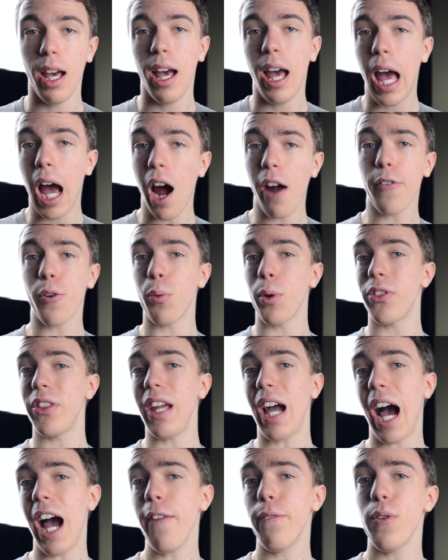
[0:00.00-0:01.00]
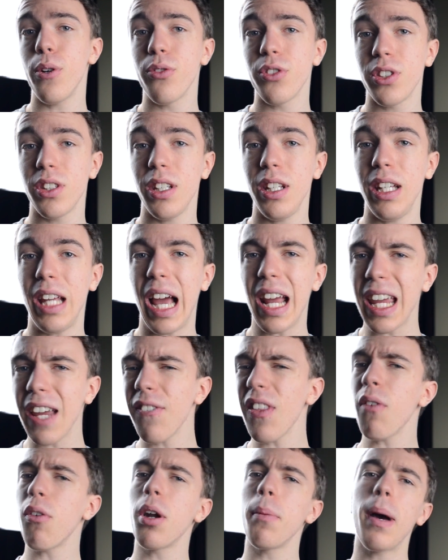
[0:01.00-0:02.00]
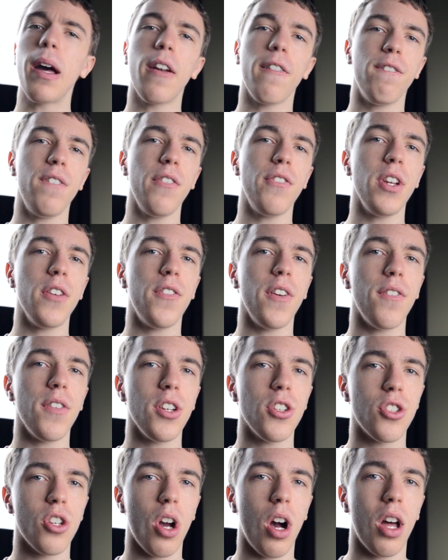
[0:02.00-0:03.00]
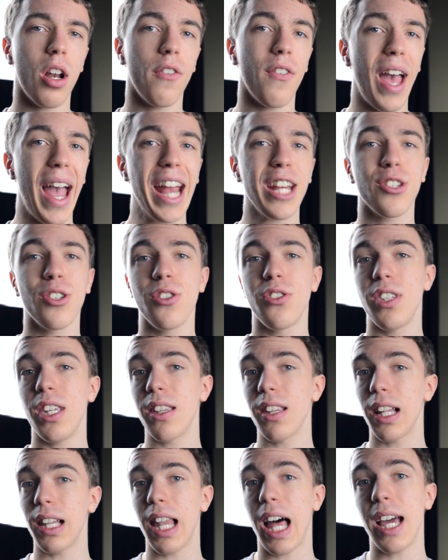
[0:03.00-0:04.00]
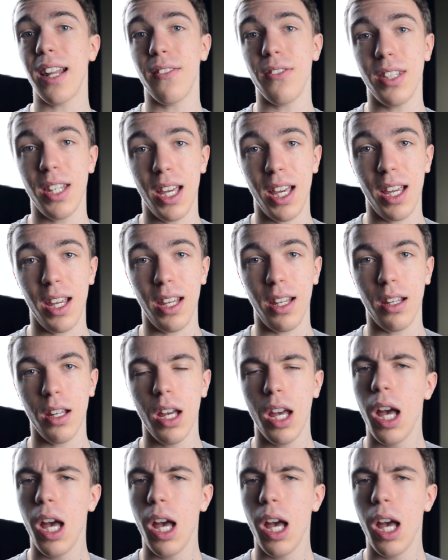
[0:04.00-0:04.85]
However, with the iPhone C, I give that one about a 50-50 shot of actually seeing the light of day.